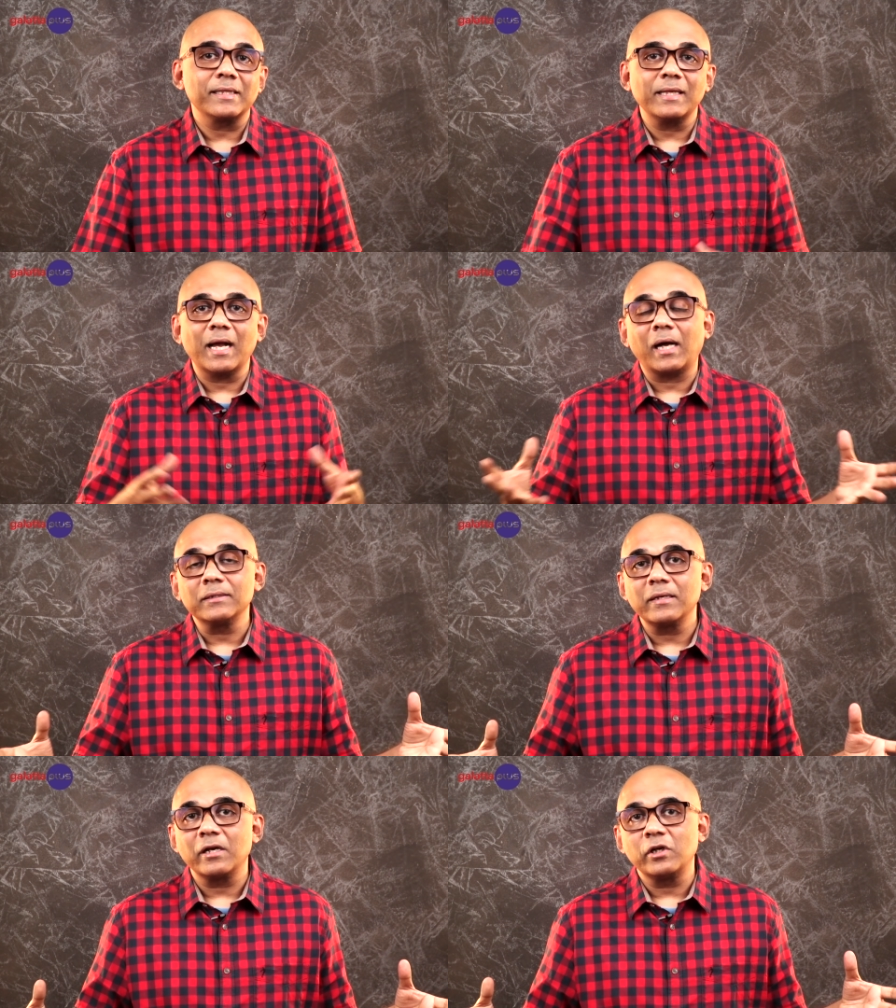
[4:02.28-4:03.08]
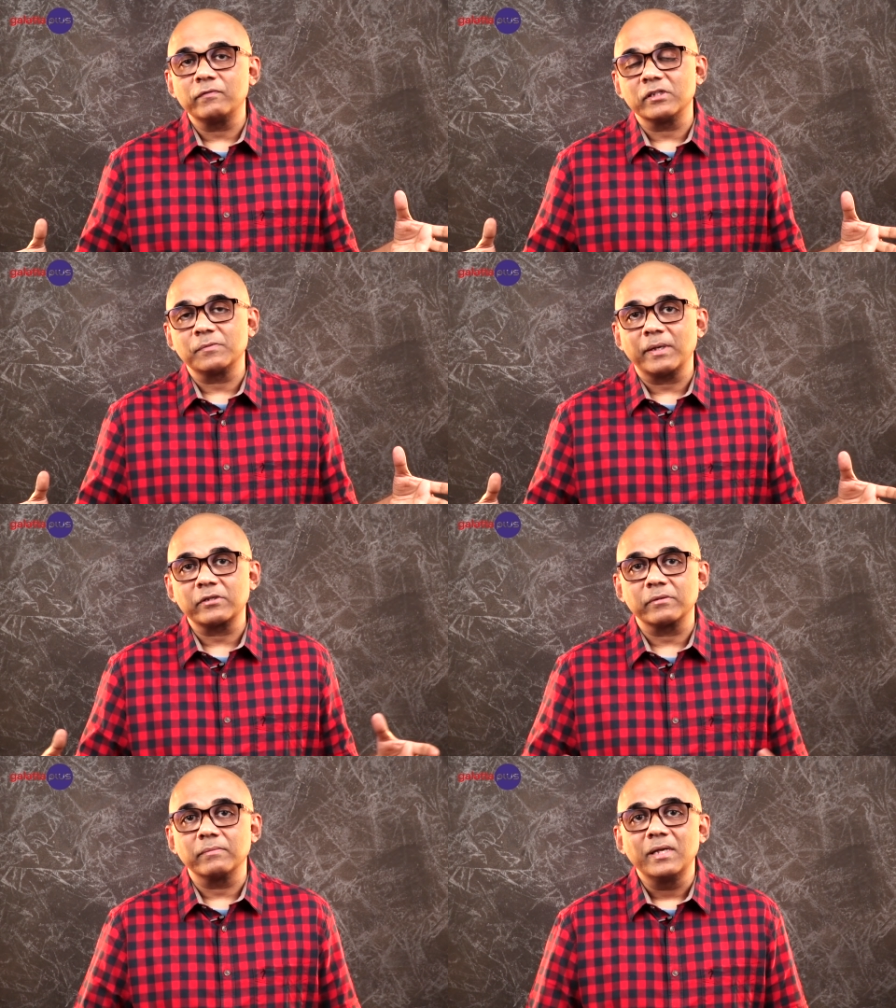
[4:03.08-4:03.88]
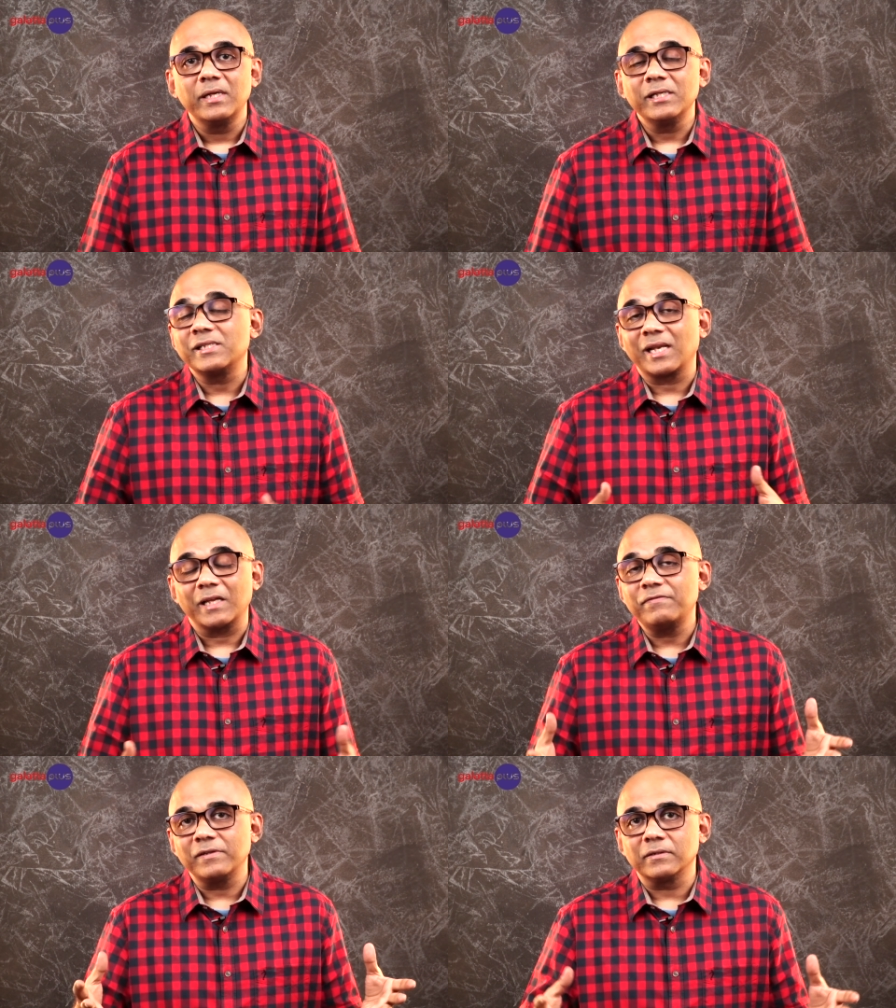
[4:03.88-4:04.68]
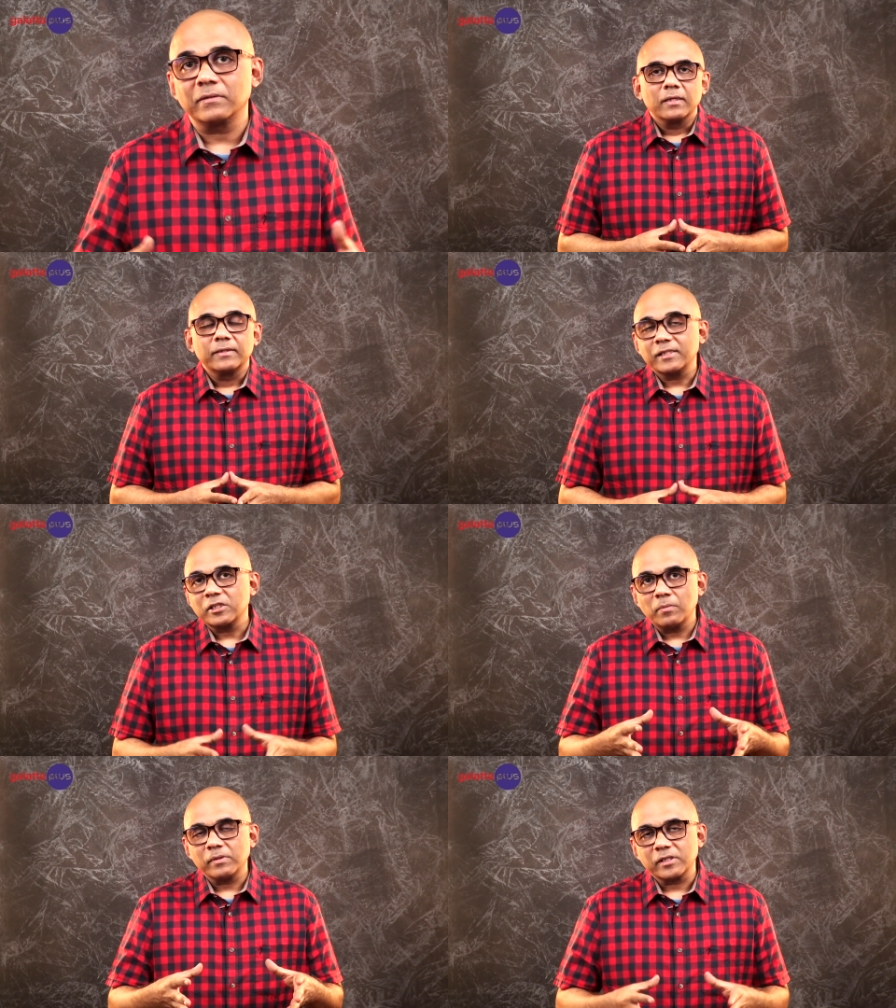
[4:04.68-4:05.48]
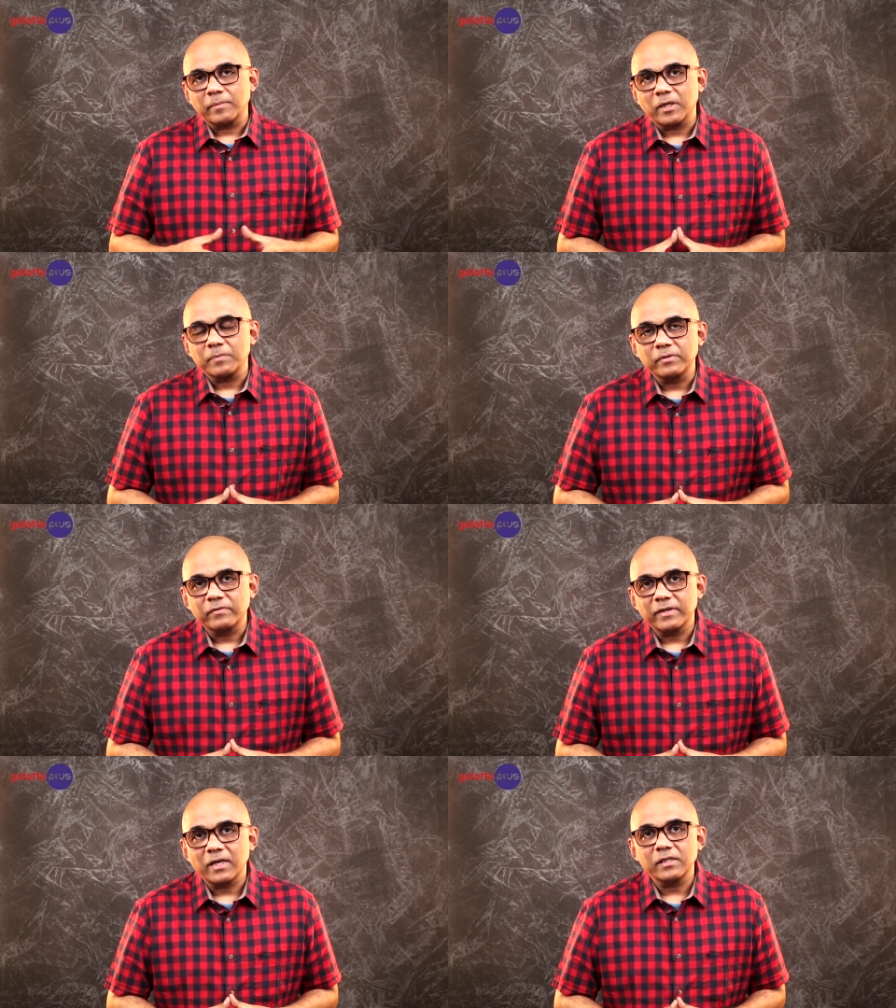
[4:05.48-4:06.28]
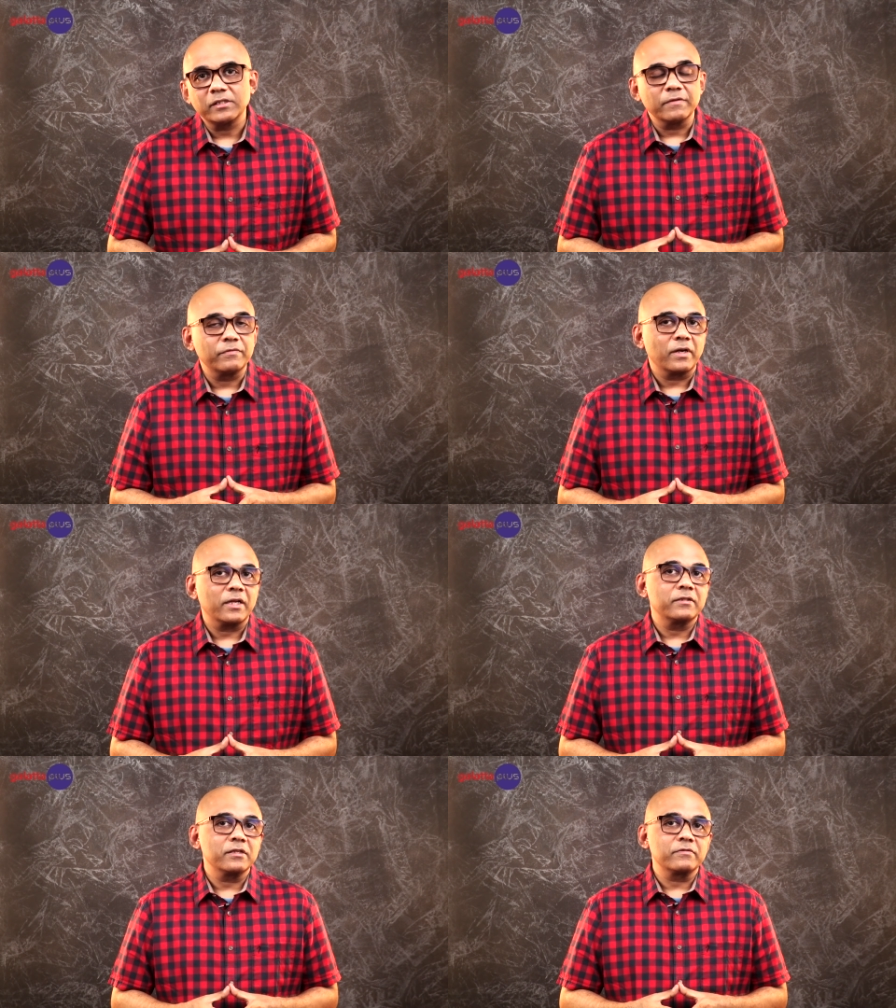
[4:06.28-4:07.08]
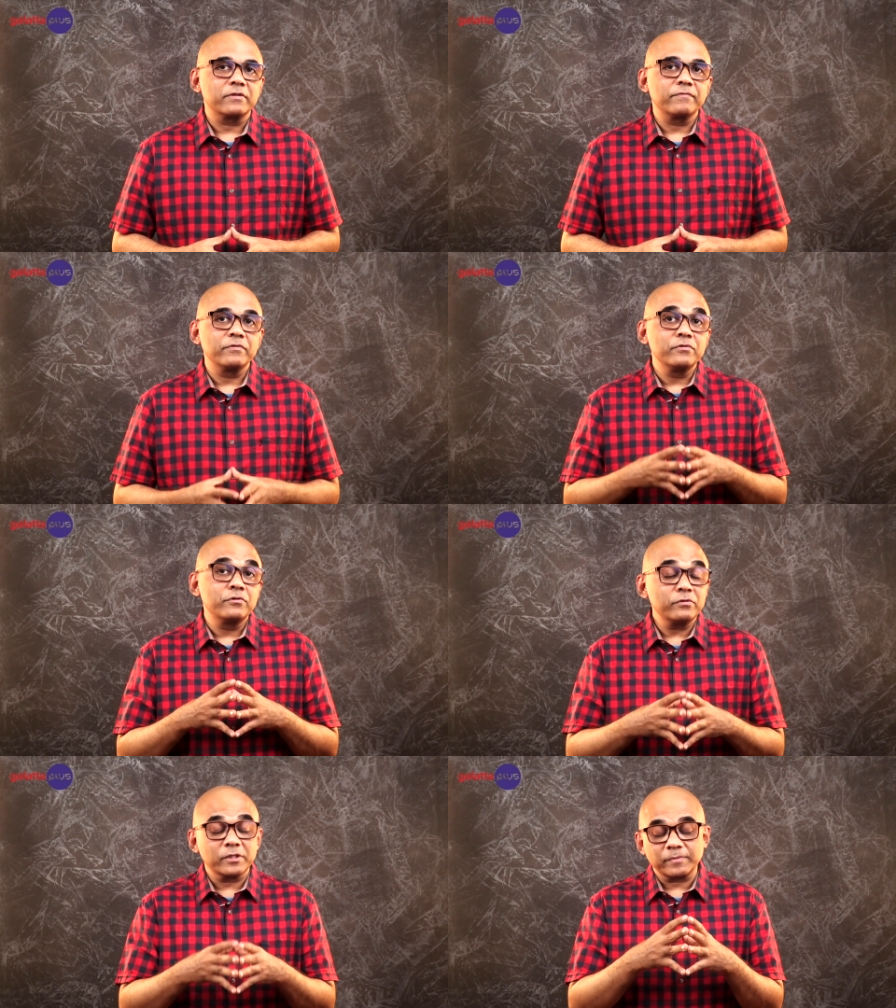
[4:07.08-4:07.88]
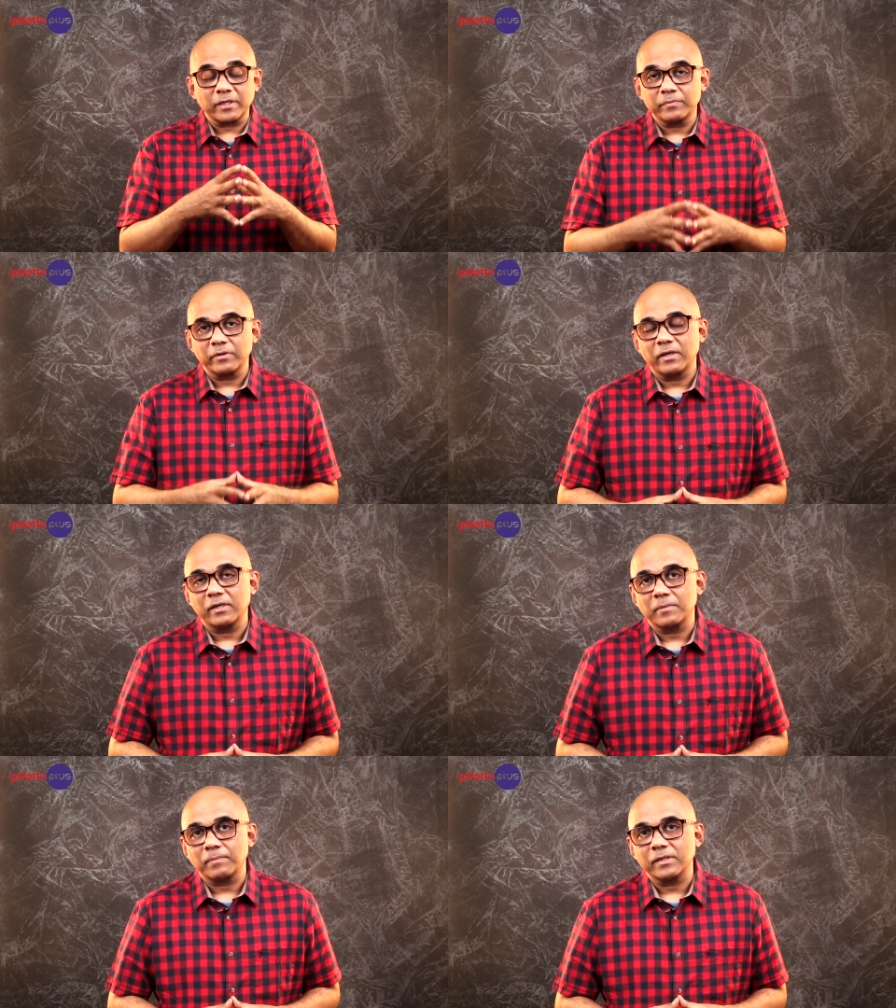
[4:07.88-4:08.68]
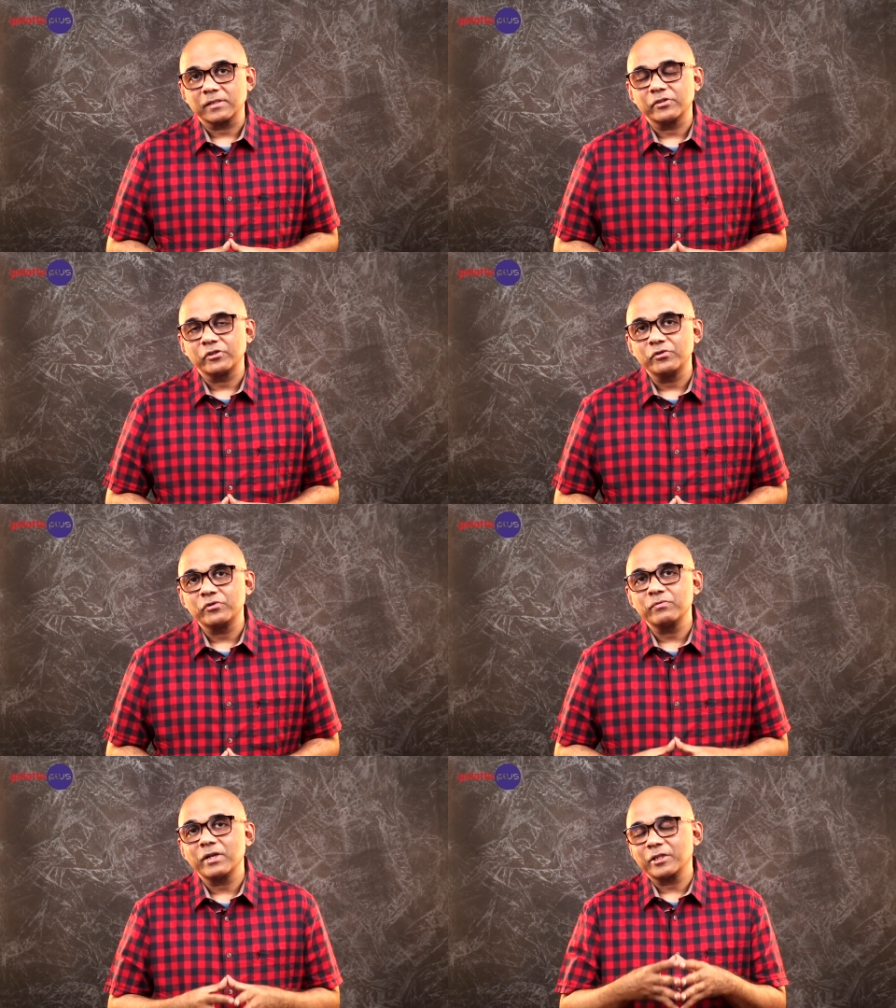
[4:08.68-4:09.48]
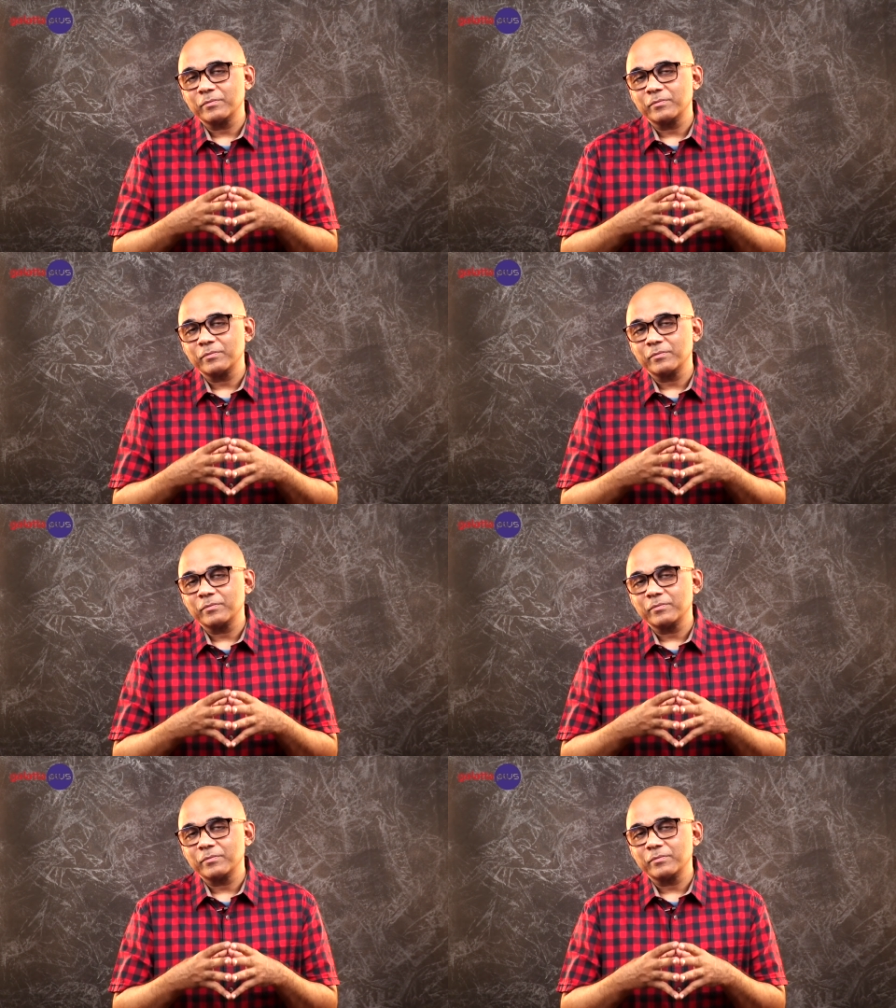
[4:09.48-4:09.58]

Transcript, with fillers: at the other end of the spectrum. It's lifeless. That's it about Samrat Prithviraj. If you like this review, do subscribe to Galatta Plus and see you soon at the